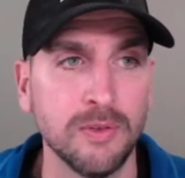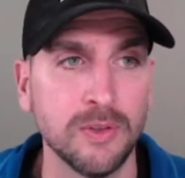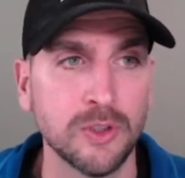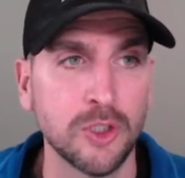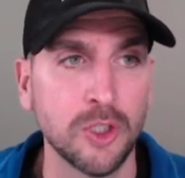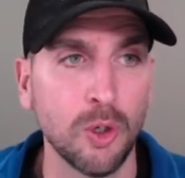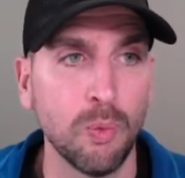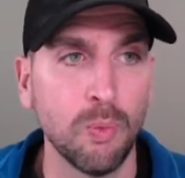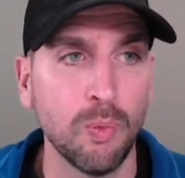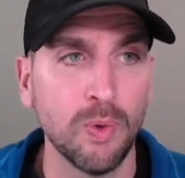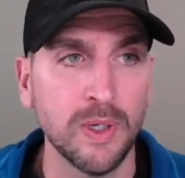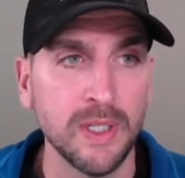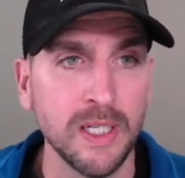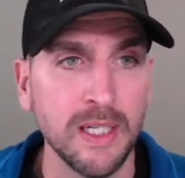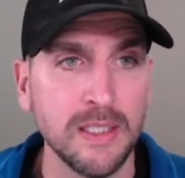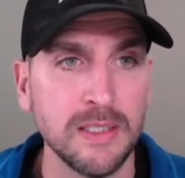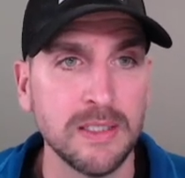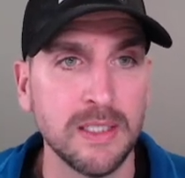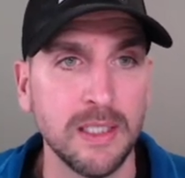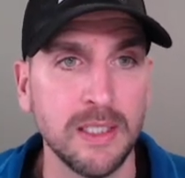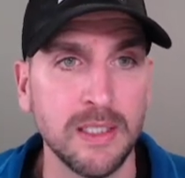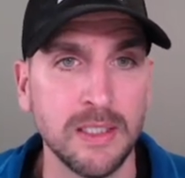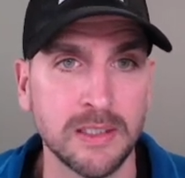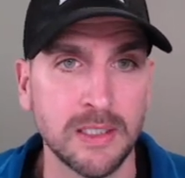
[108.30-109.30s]
so what I
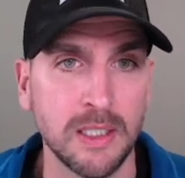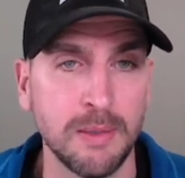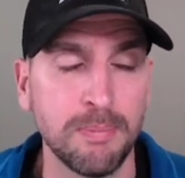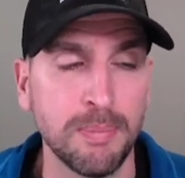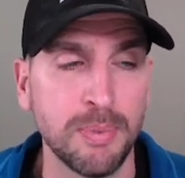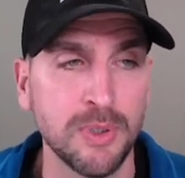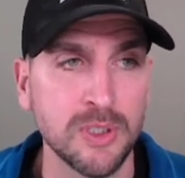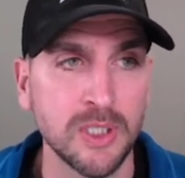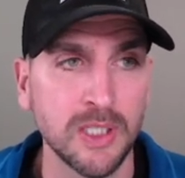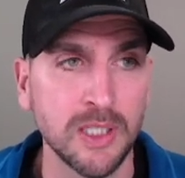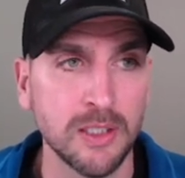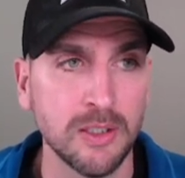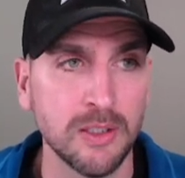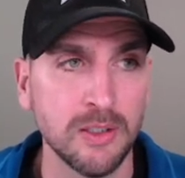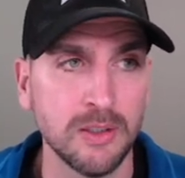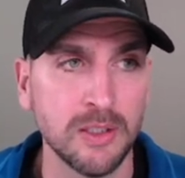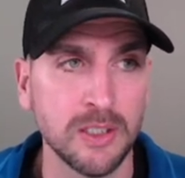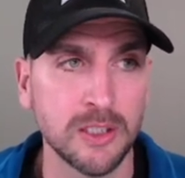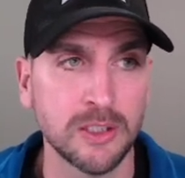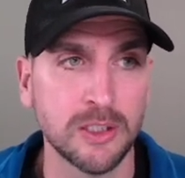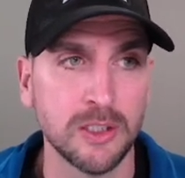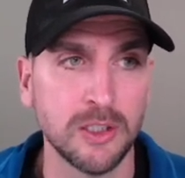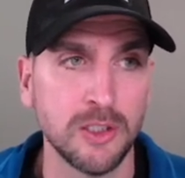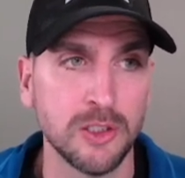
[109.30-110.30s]
did is I put together
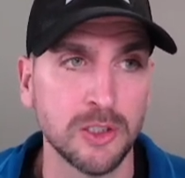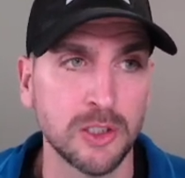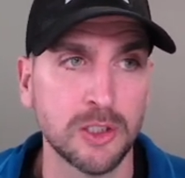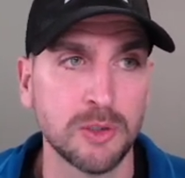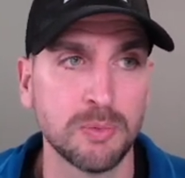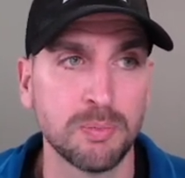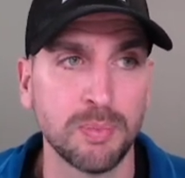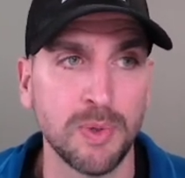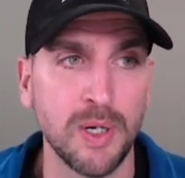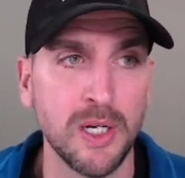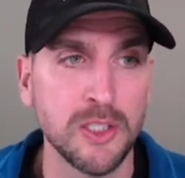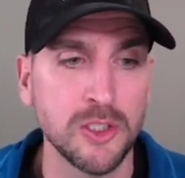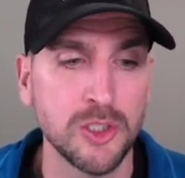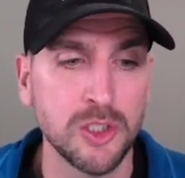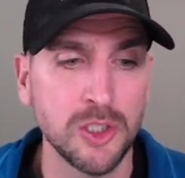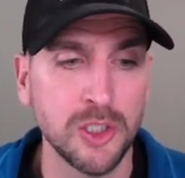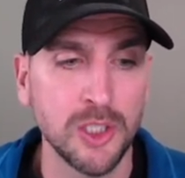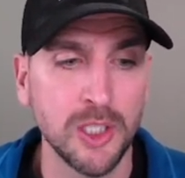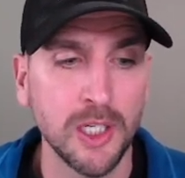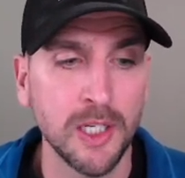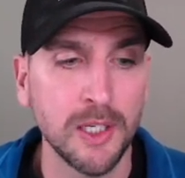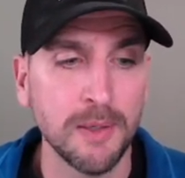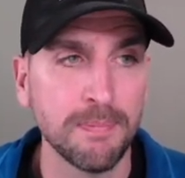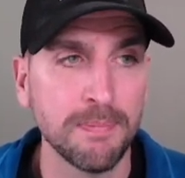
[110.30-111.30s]
this little
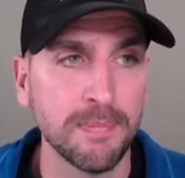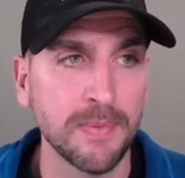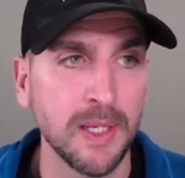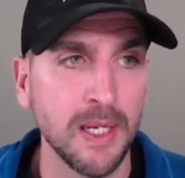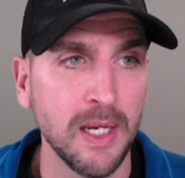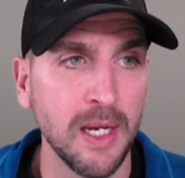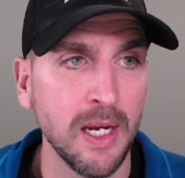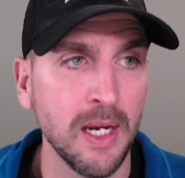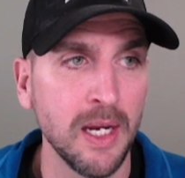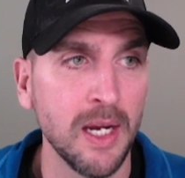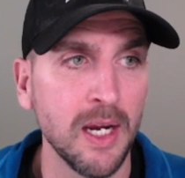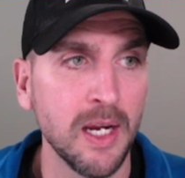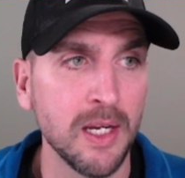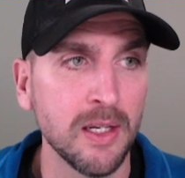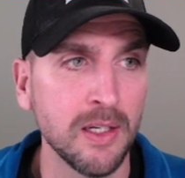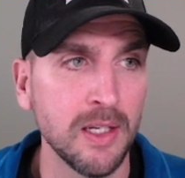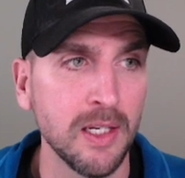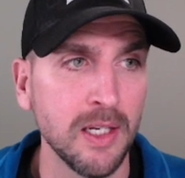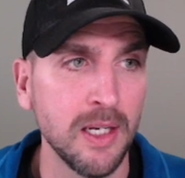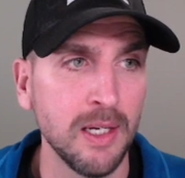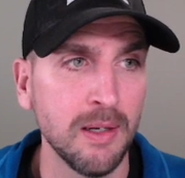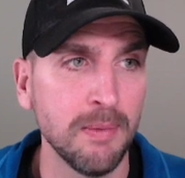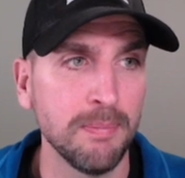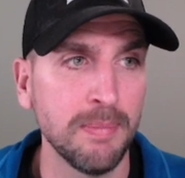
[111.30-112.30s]
spreadsheet and
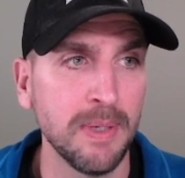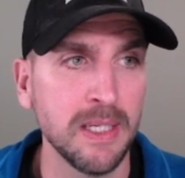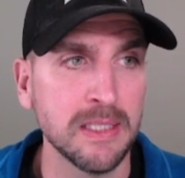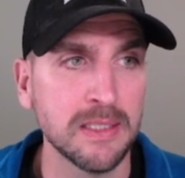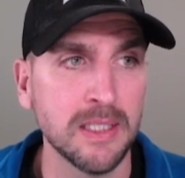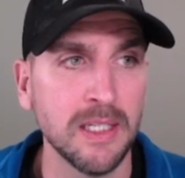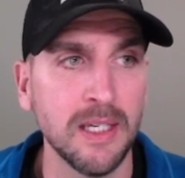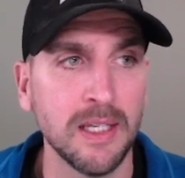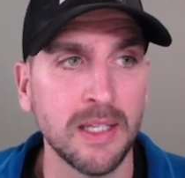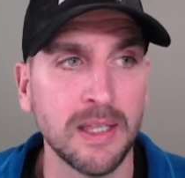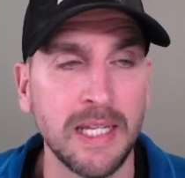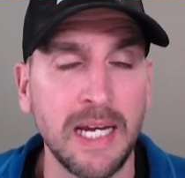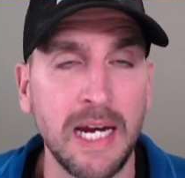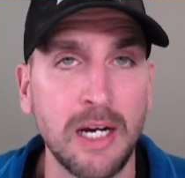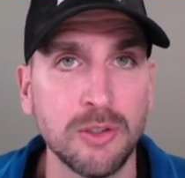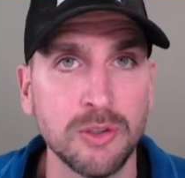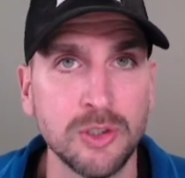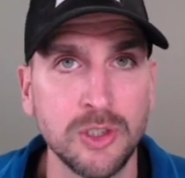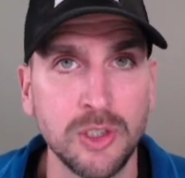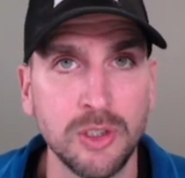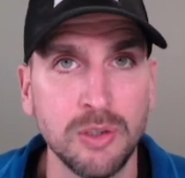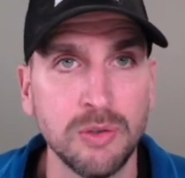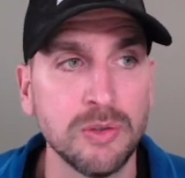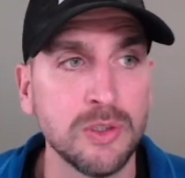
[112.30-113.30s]
it basically allows
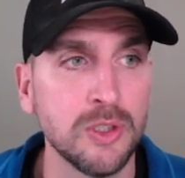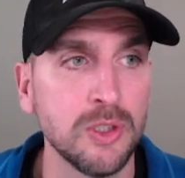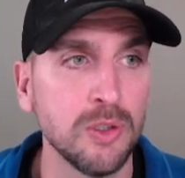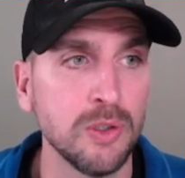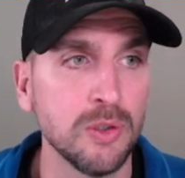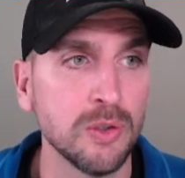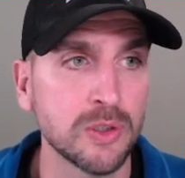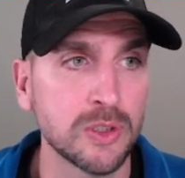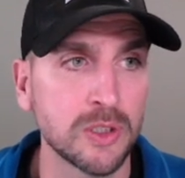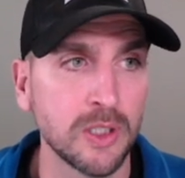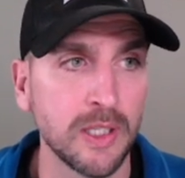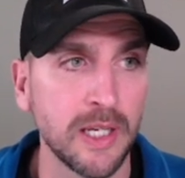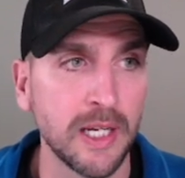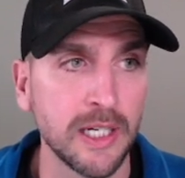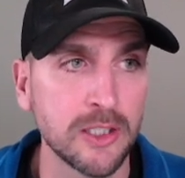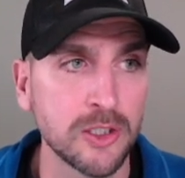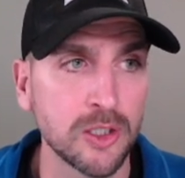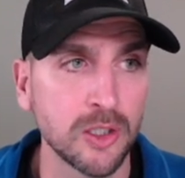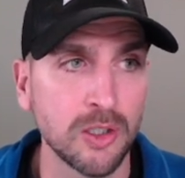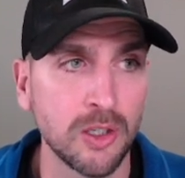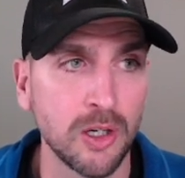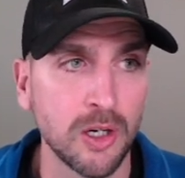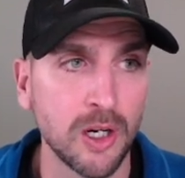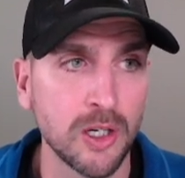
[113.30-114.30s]
you to select
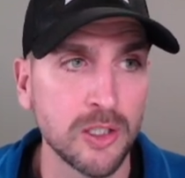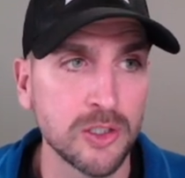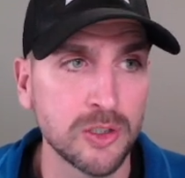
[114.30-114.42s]
your car.